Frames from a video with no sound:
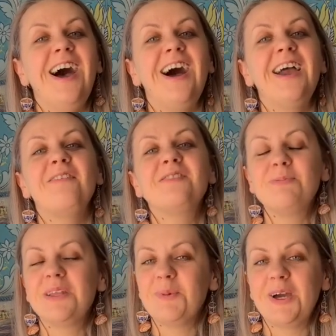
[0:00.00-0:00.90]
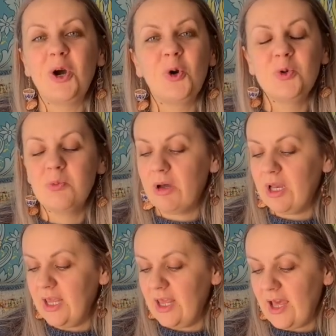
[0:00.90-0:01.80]
I have spent my own
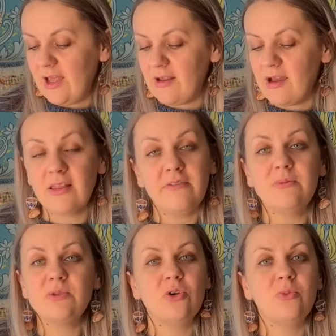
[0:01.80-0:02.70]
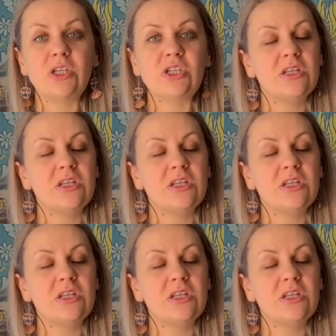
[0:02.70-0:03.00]
money and I love them so much.